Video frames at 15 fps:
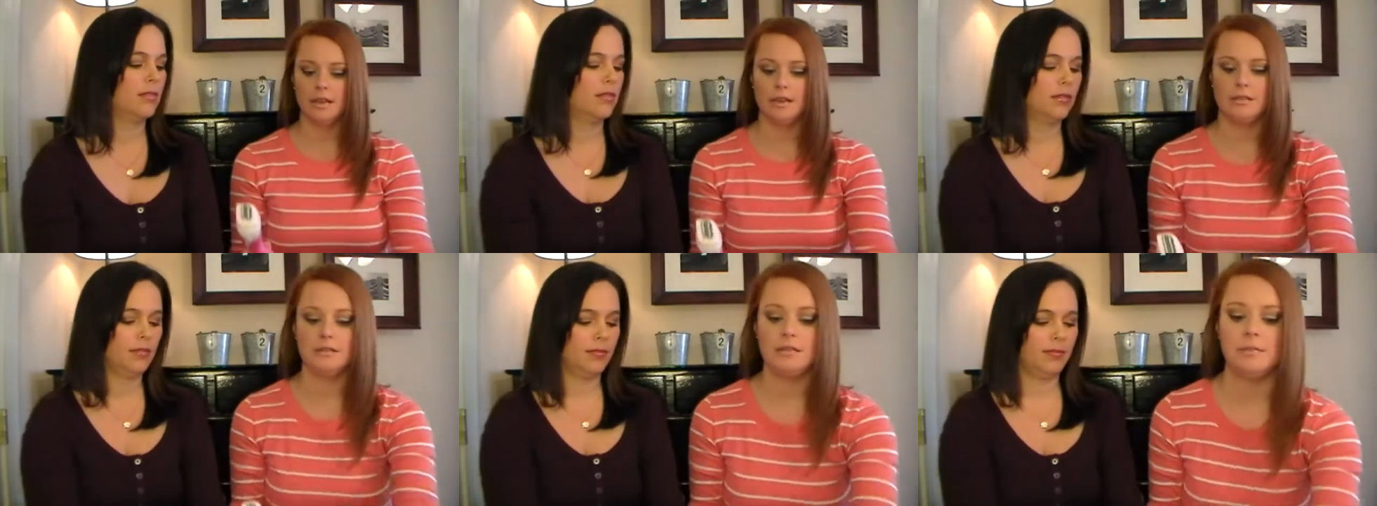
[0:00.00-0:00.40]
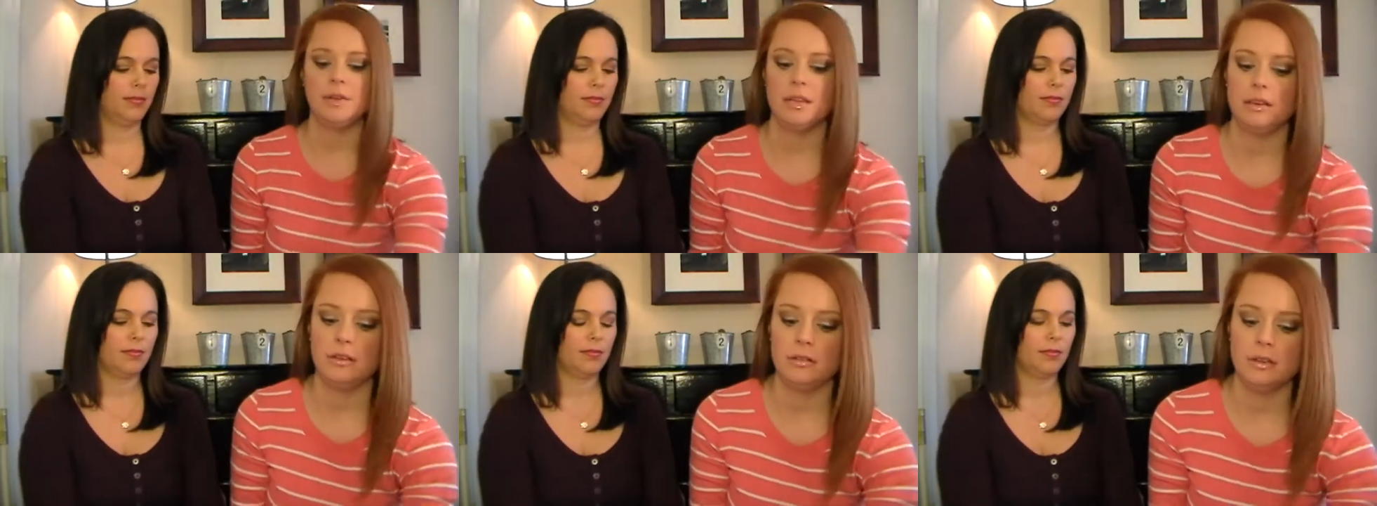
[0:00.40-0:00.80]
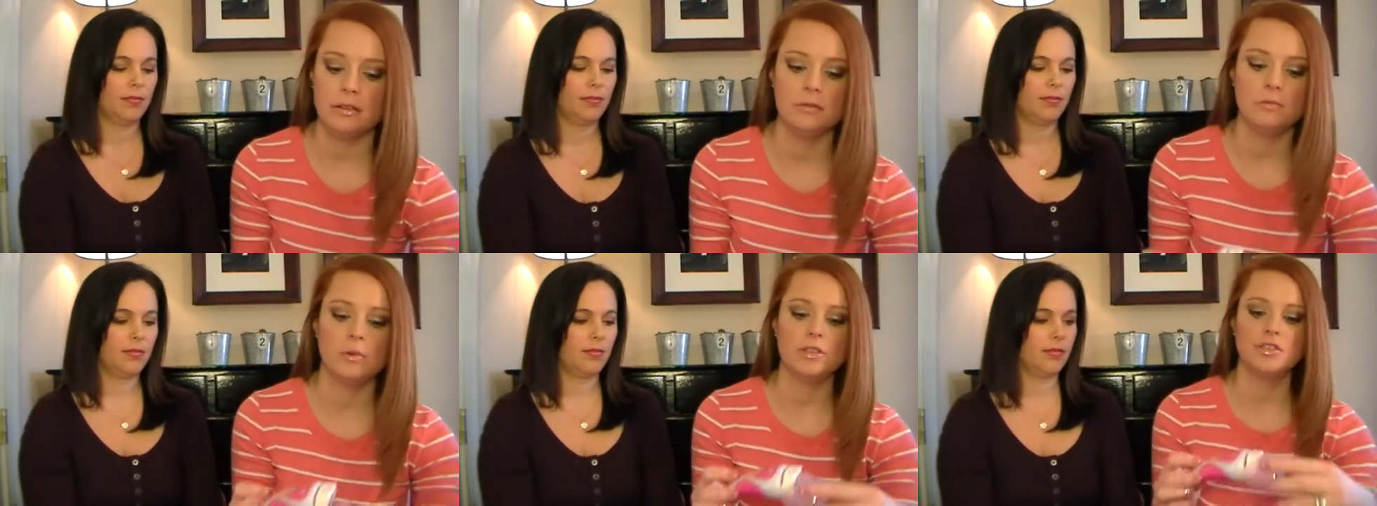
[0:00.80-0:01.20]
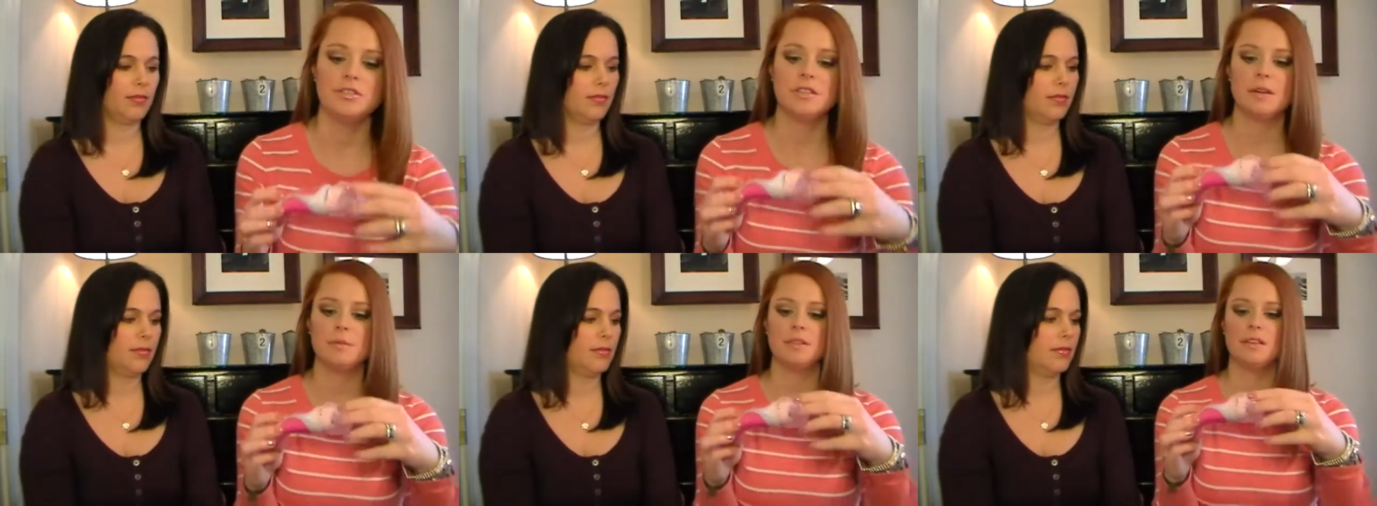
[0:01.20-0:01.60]
Speaker 1: and I mean, you can, once
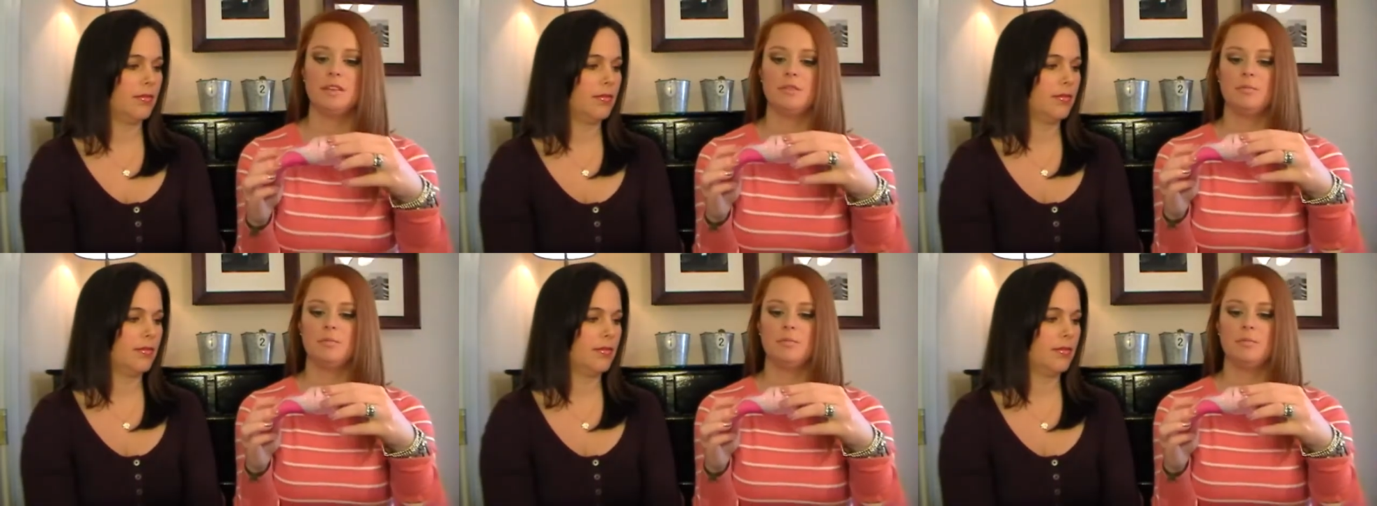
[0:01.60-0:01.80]
you're done with it,